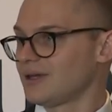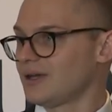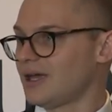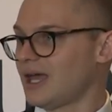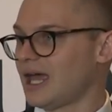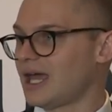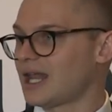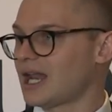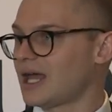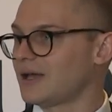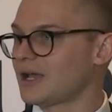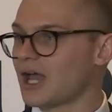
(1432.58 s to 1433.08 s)

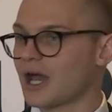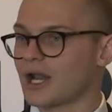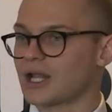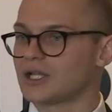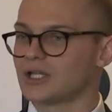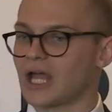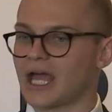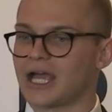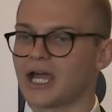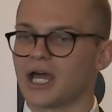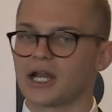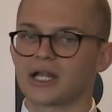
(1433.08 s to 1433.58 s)
And I
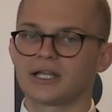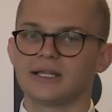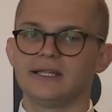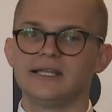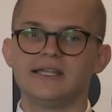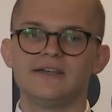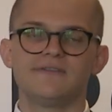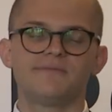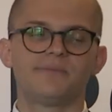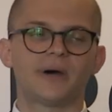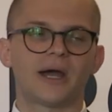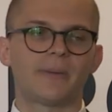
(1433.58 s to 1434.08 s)
gotta
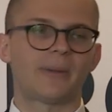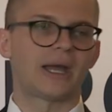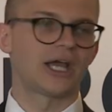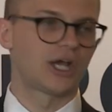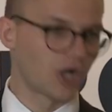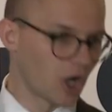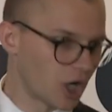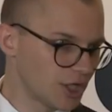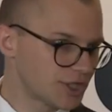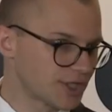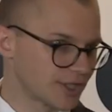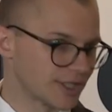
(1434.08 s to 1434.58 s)
live by my
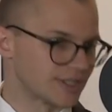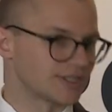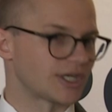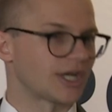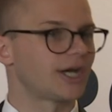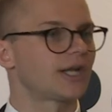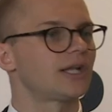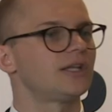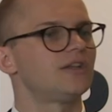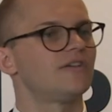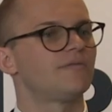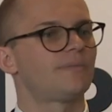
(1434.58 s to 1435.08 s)
conscience. I
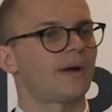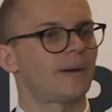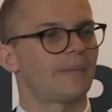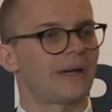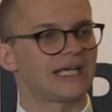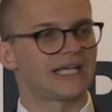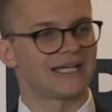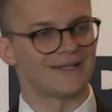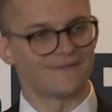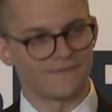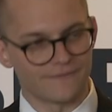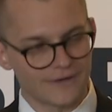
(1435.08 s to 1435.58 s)
gotta live by my
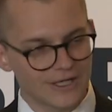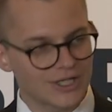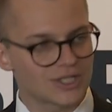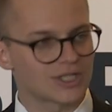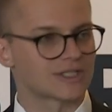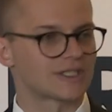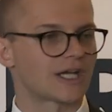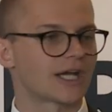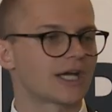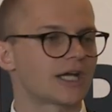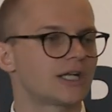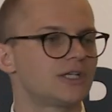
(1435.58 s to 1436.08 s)

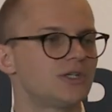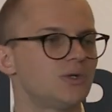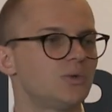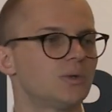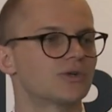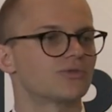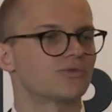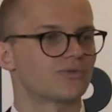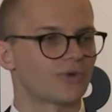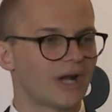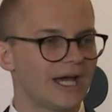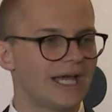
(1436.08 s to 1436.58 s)
convictions. I gotta do
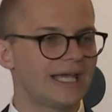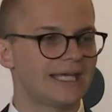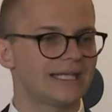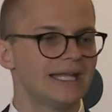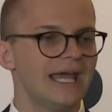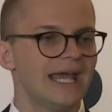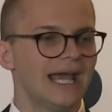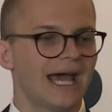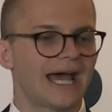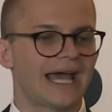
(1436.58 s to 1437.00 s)
what's right.